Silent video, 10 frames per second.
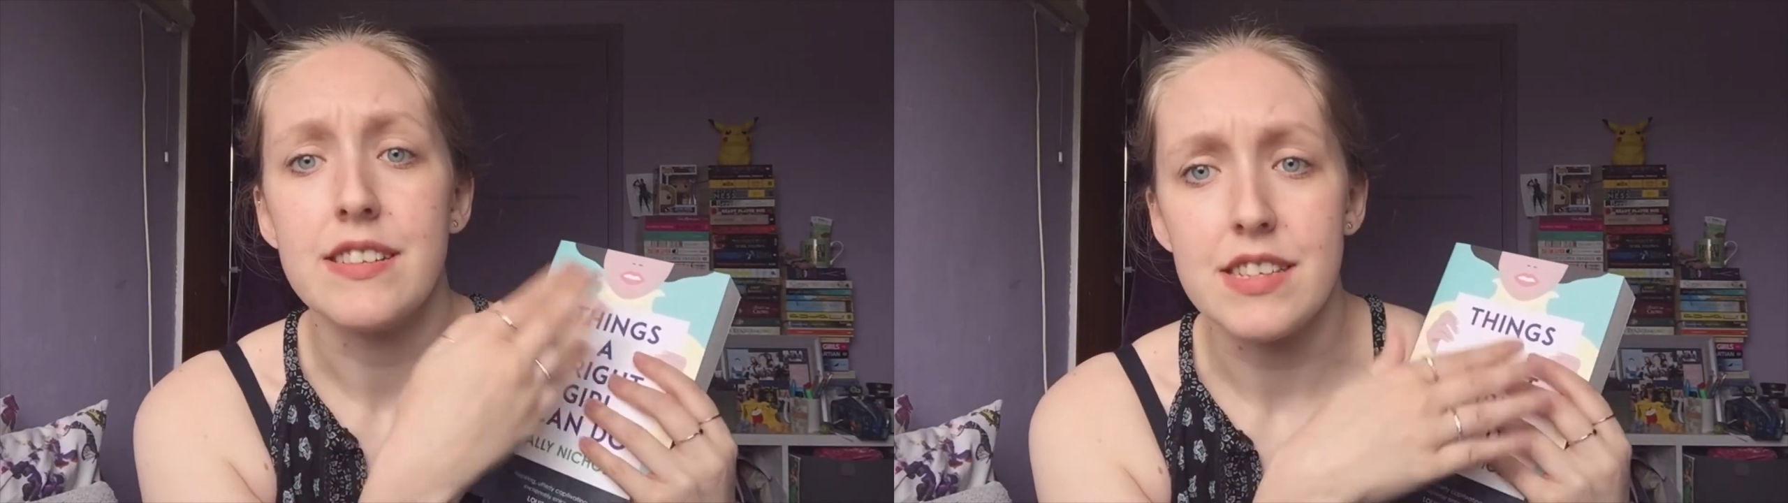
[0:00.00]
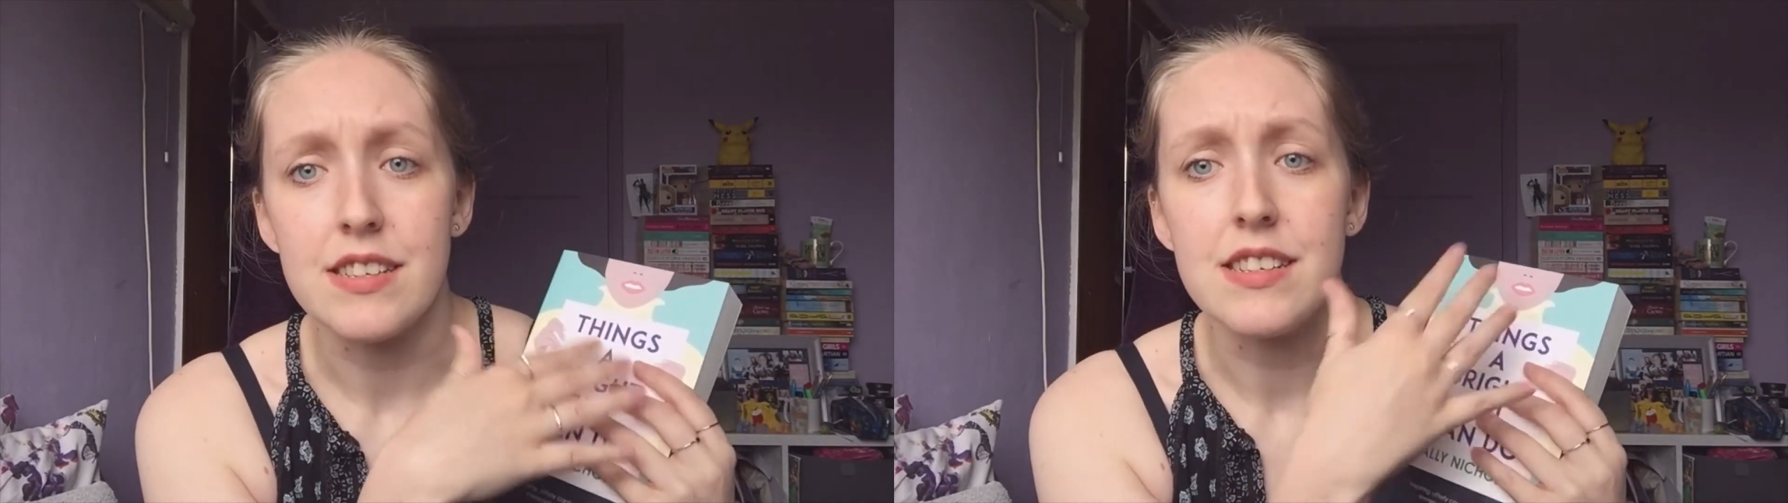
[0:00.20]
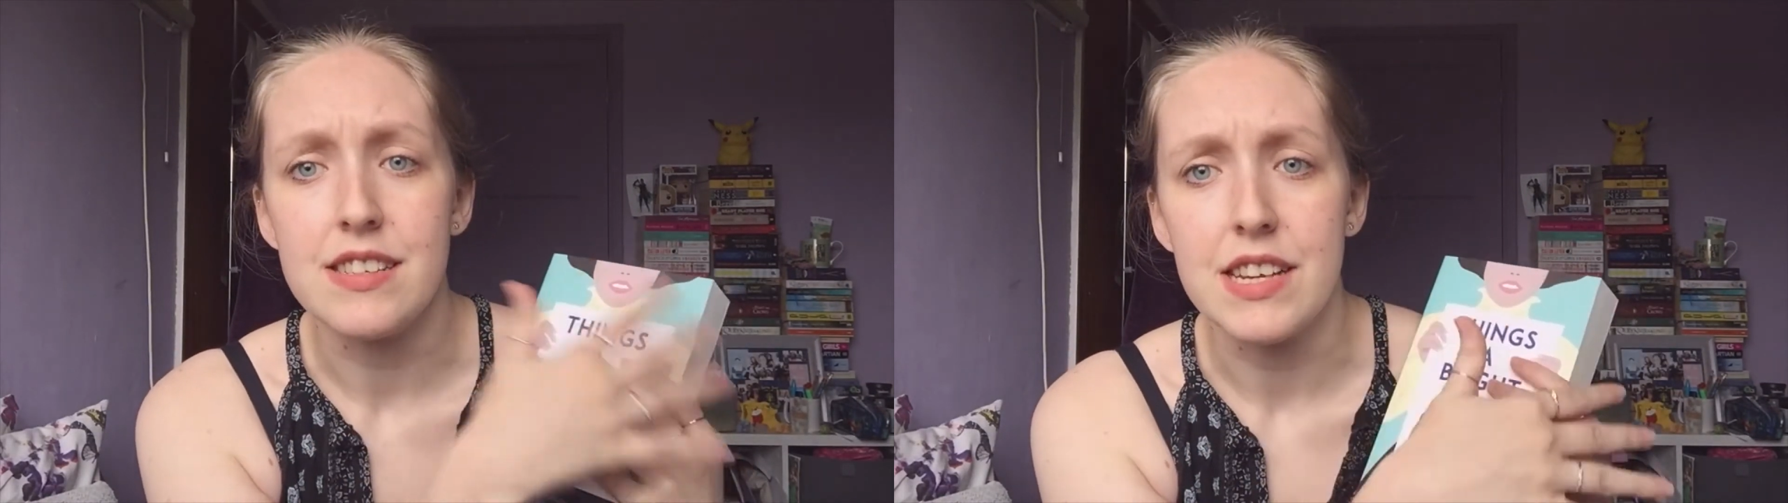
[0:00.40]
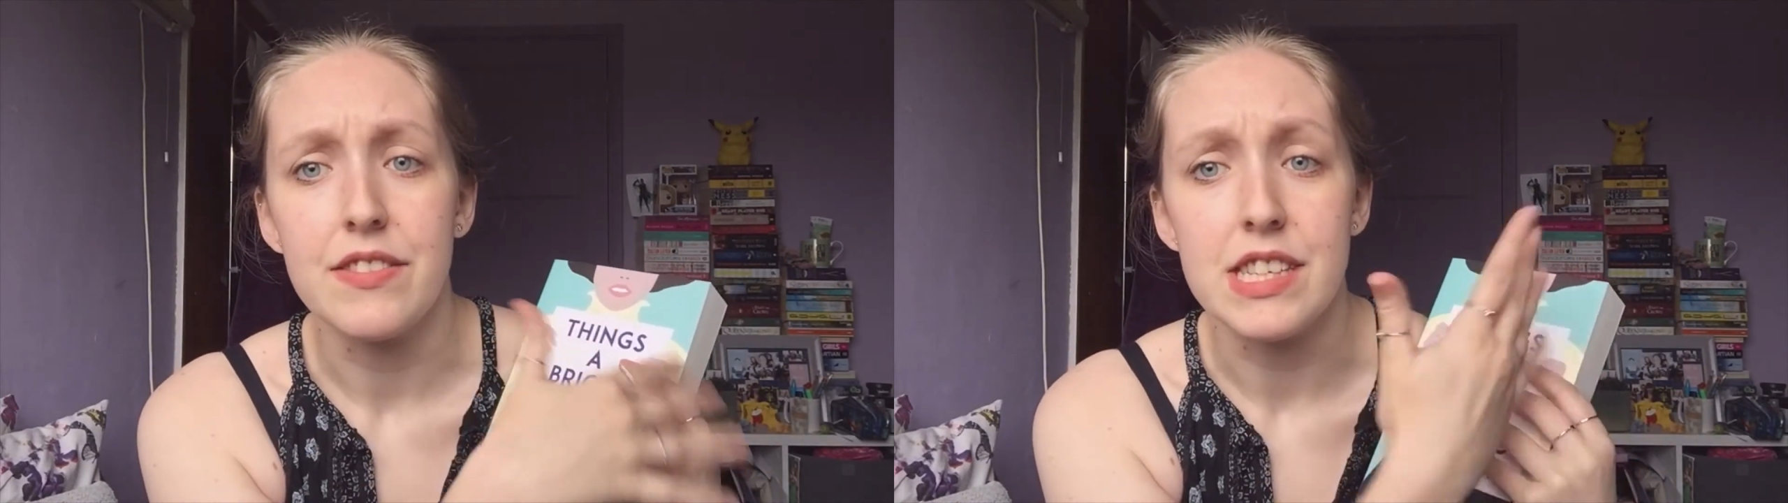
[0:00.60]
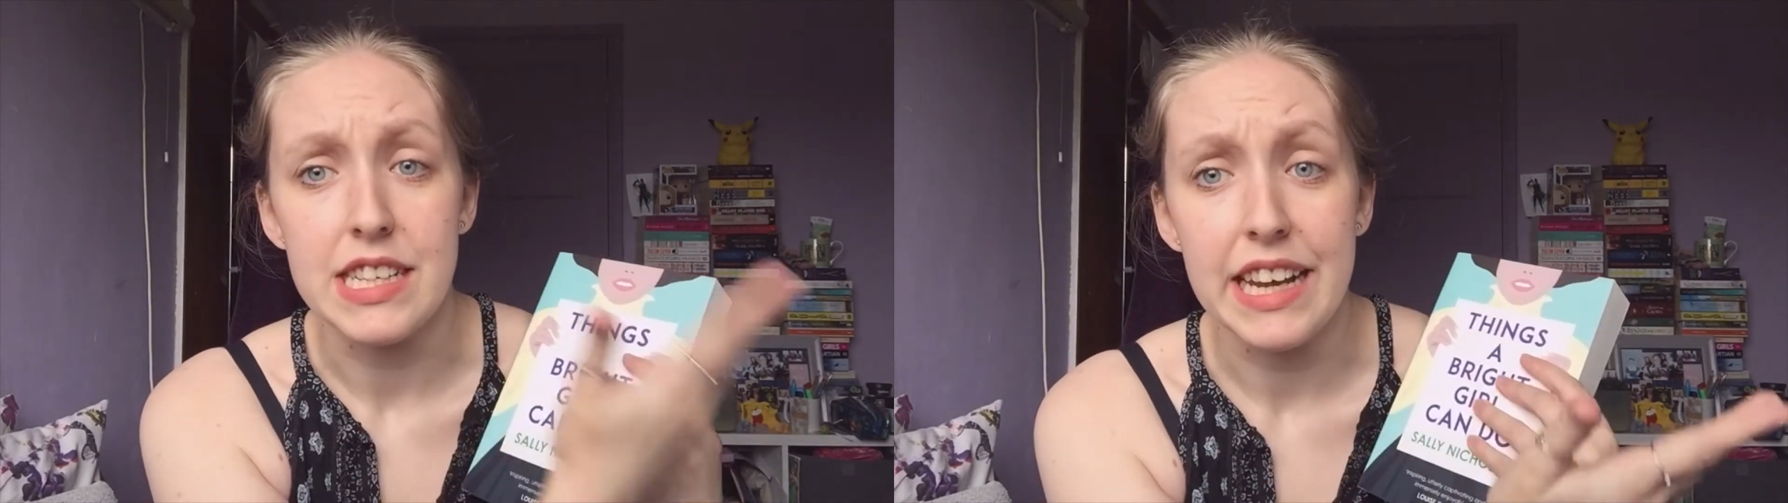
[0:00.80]
16,
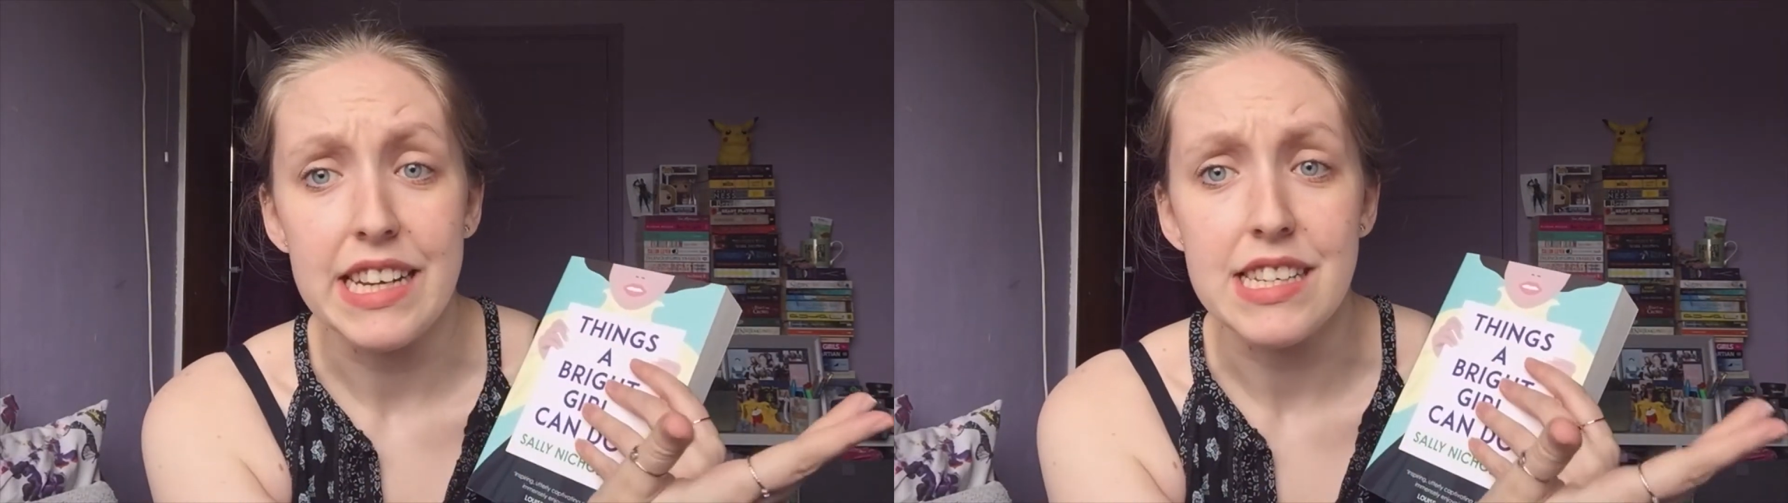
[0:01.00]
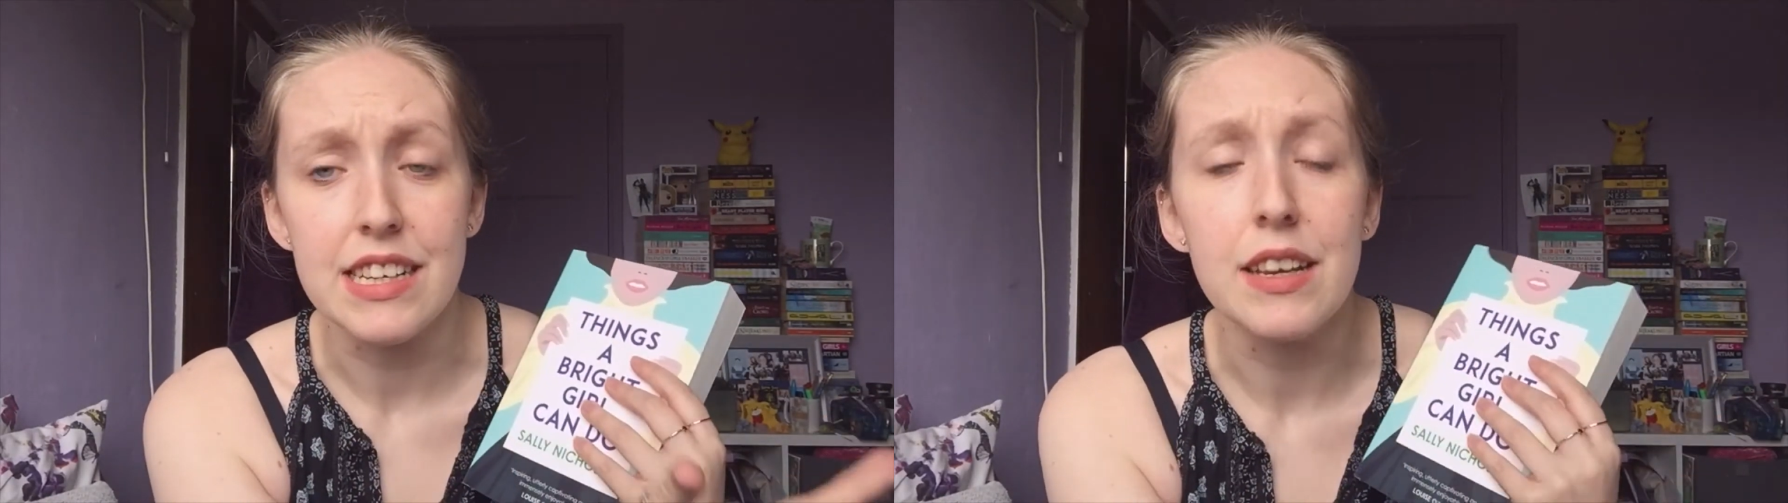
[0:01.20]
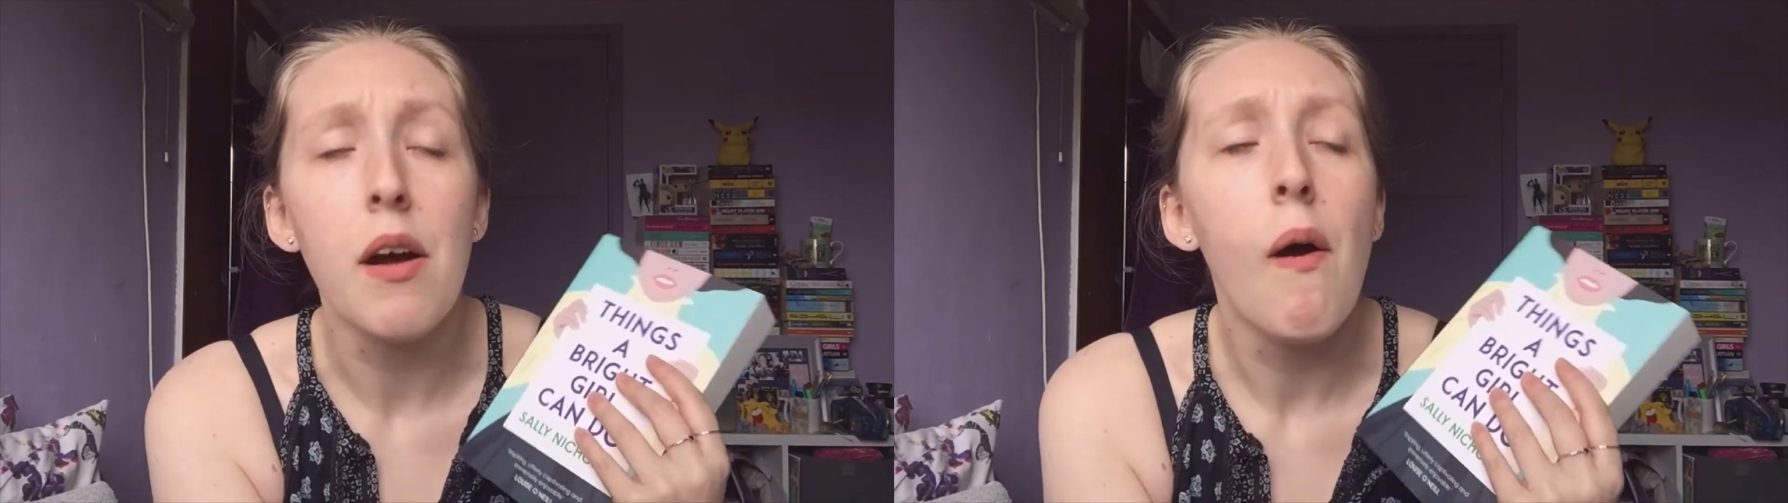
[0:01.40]
17, 18.